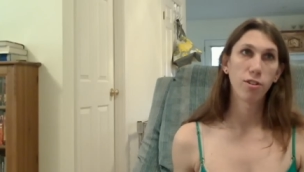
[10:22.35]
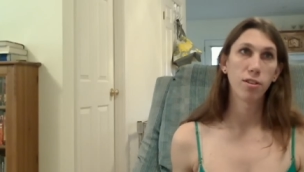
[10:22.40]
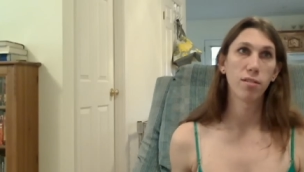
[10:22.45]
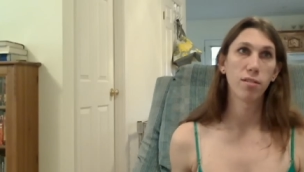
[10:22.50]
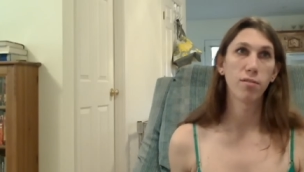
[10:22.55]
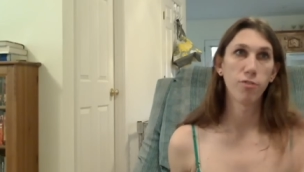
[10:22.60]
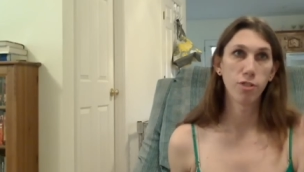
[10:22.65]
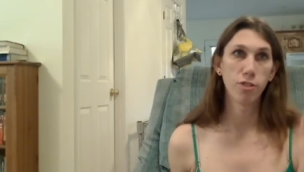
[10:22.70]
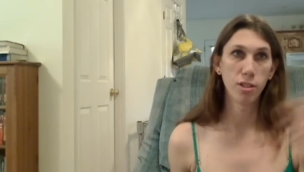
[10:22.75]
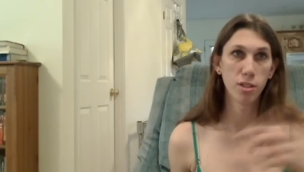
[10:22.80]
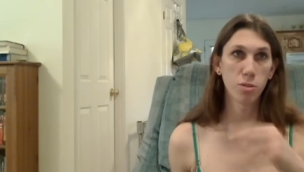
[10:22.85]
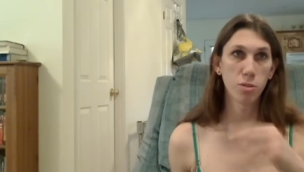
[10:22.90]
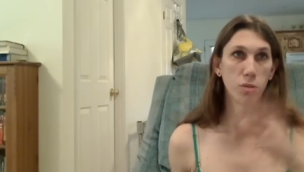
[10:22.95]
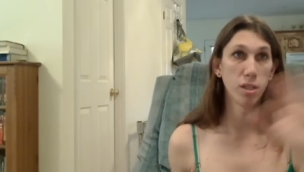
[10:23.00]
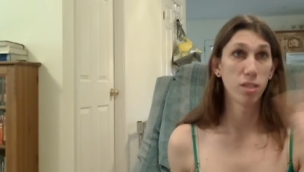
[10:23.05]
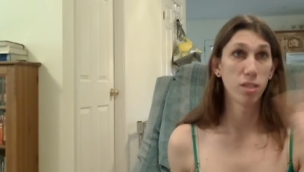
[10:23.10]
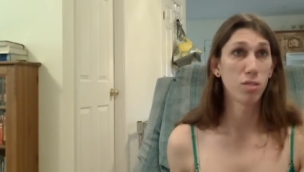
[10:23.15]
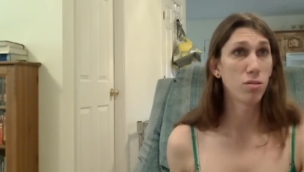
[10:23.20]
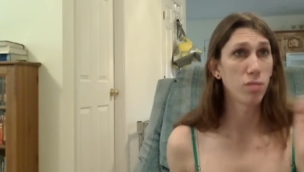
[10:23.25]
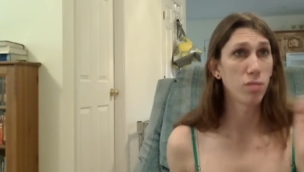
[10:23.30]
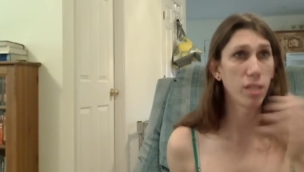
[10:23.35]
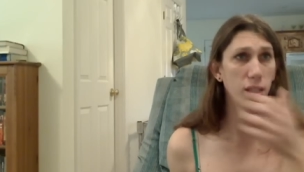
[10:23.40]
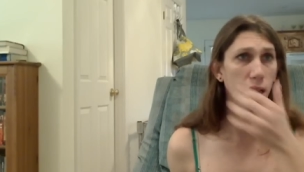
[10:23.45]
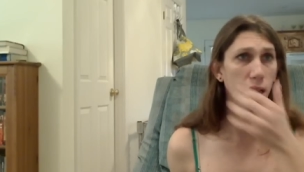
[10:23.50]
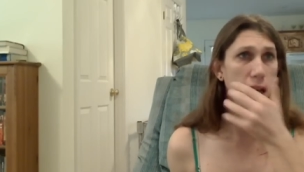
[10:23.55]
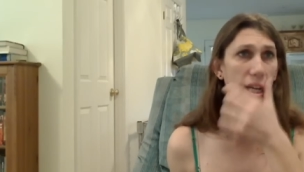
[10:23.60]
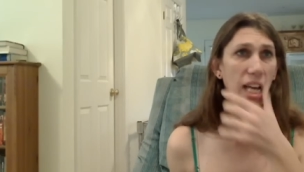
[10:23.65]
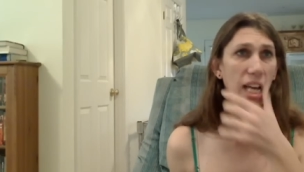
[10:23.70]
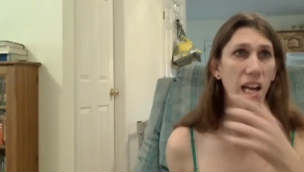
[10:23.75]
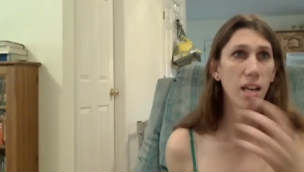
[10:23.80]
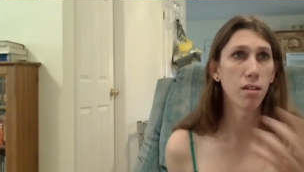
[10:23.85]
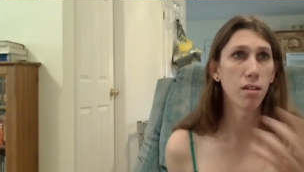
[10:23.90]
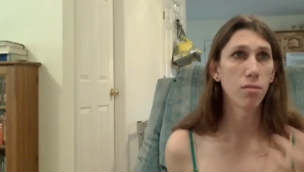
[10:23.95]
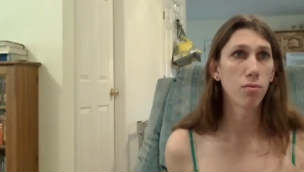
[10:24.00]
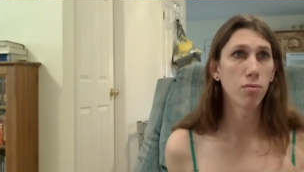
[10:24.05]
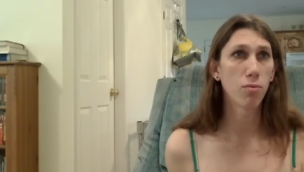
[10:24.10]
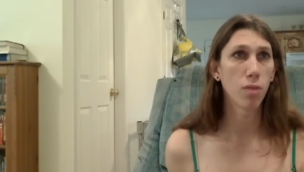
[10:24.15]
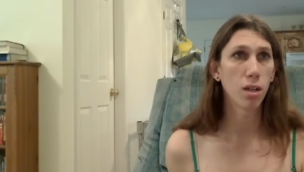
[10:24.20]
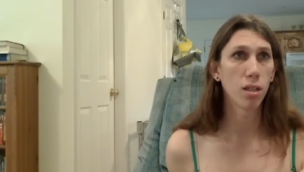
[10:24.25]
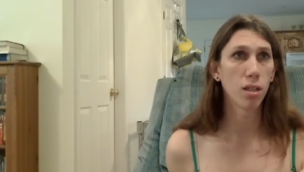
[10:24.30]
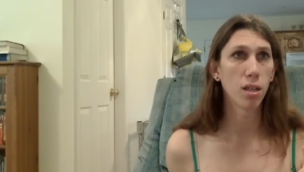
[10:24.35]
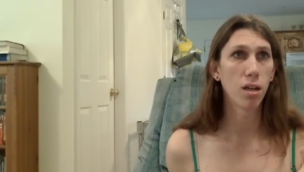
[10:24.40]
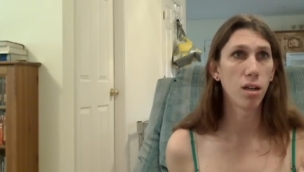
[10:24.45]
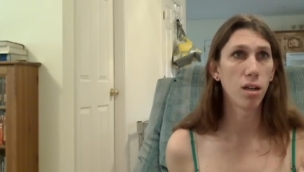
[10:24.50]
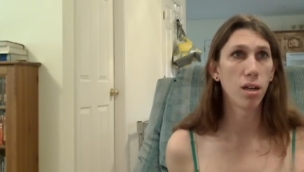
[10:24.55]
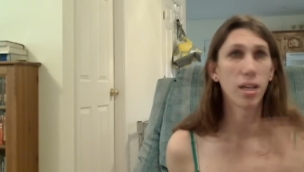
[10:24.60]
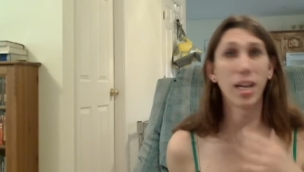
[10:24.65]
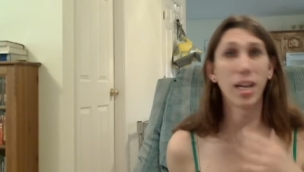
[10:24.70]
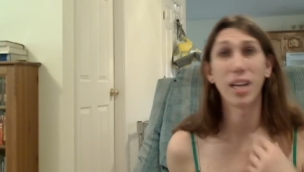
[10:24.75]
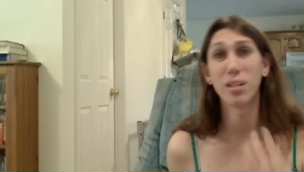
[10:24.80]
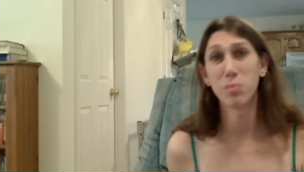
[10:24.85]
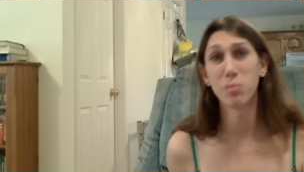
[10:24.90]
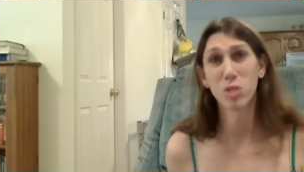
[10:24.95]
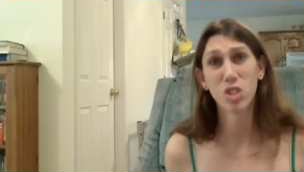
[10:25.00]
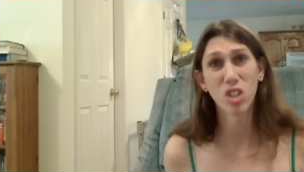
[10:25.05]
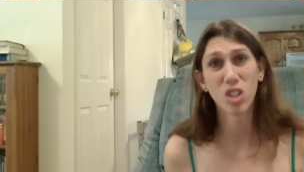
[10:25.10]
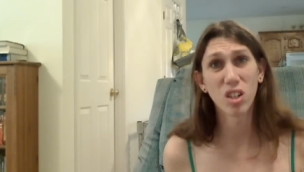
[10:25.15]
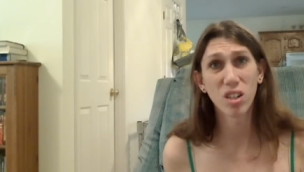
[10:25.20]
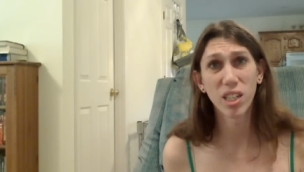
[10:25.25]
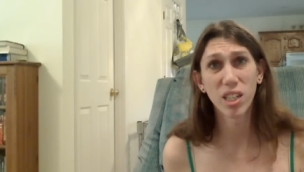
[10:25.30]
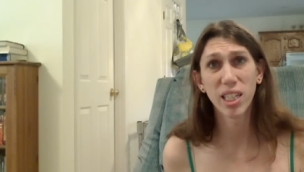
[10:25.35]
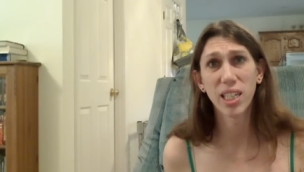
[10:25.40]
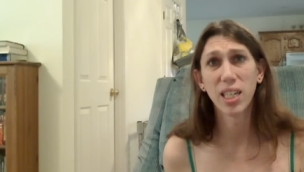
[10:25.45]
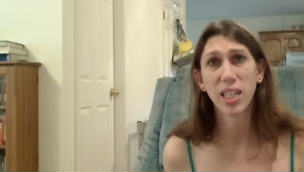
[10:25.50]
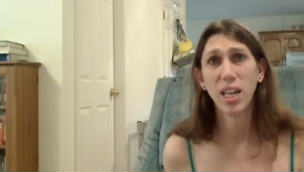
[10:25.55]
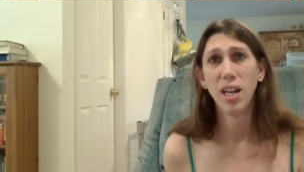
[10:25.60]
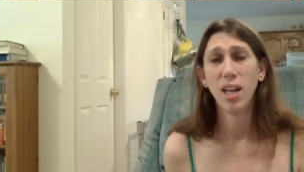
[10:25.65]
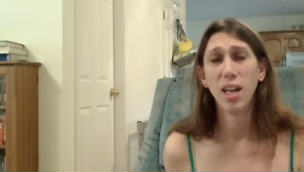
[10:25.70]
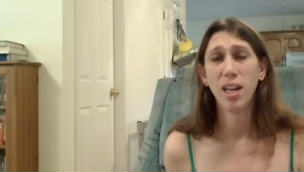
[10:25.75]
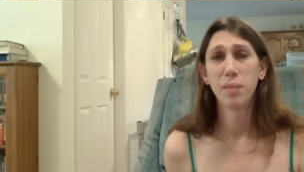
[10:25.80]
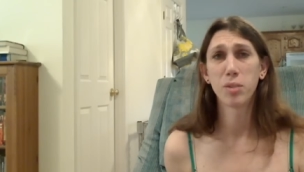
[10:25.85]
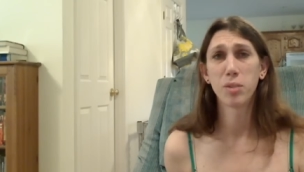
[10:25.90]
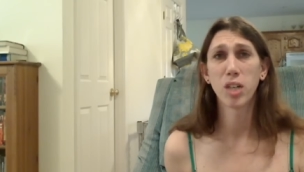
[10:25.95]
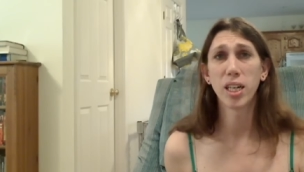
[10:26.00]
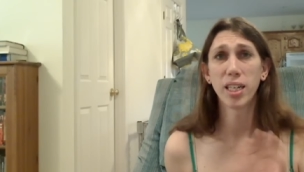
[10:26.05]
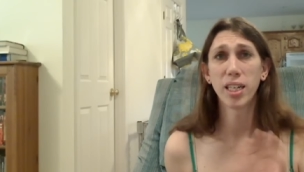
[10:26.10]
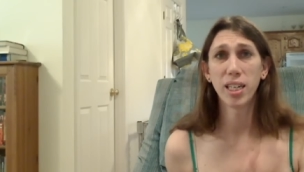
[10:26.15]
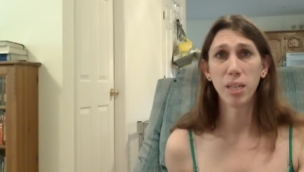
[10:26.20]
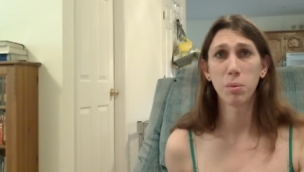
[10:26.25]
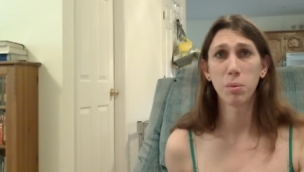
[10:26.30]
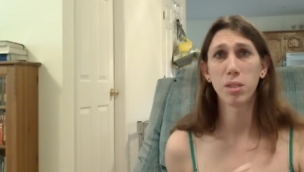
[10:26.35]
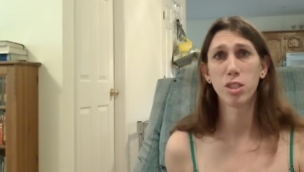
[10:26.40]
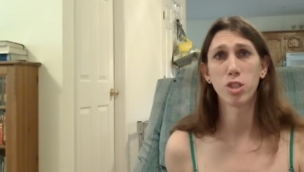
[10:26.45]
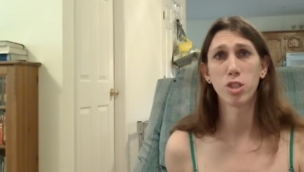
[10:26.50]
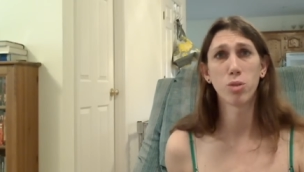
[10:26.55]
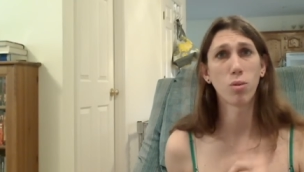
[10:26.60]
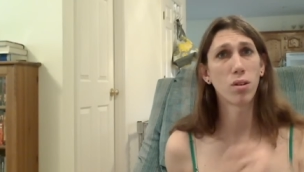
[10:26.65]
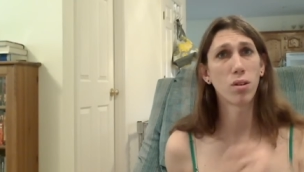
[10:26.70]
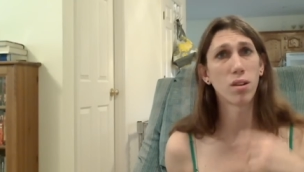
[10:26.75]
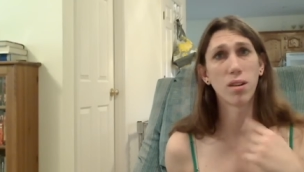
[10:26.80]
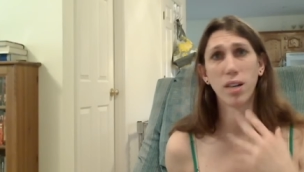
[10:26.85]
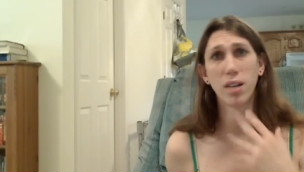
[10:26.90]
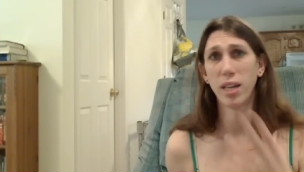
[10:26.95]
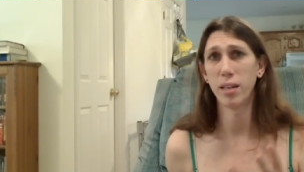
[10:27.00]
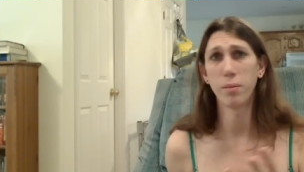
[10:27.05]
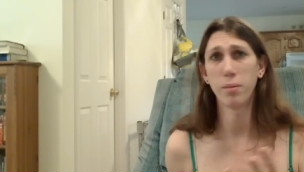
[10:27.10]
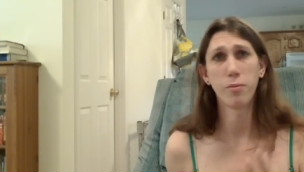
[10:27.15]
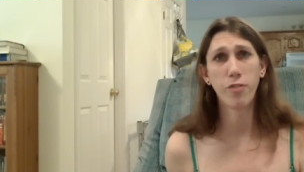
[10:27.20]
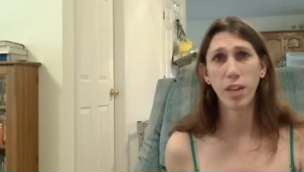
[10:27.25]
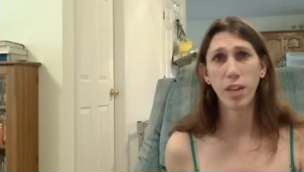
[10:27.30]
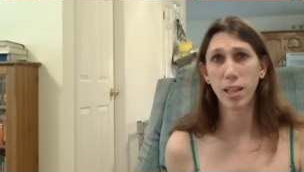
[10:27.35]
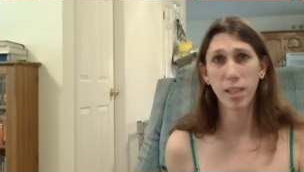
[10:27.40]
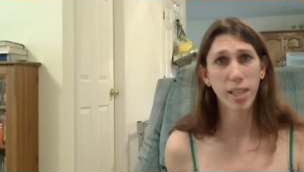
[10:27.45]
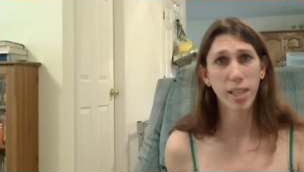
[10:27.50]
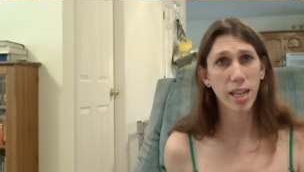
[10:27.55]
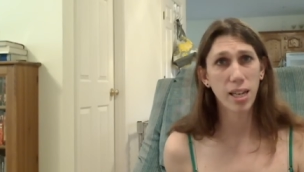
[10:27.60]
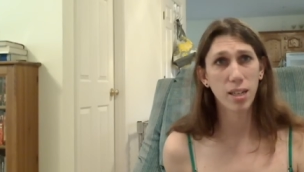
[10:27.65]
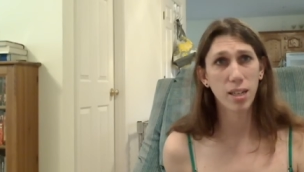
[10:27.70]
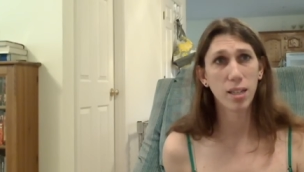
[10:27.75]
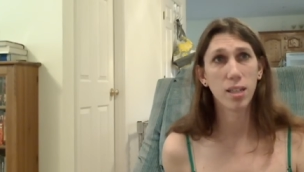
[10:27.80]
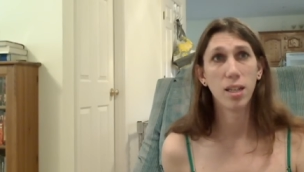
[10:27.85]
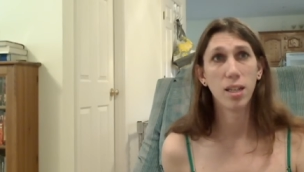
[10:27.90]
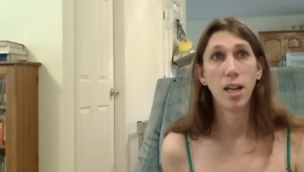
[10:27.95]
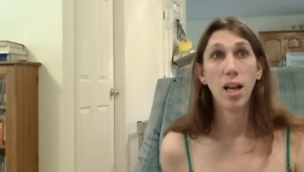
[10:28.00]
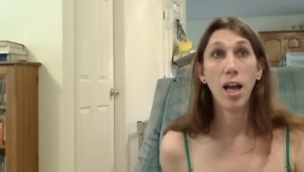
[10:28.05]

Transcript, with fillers: for this one. It's, again, run long. I'm sorry. I'm trying to keep these shorter, and I'm failing at it.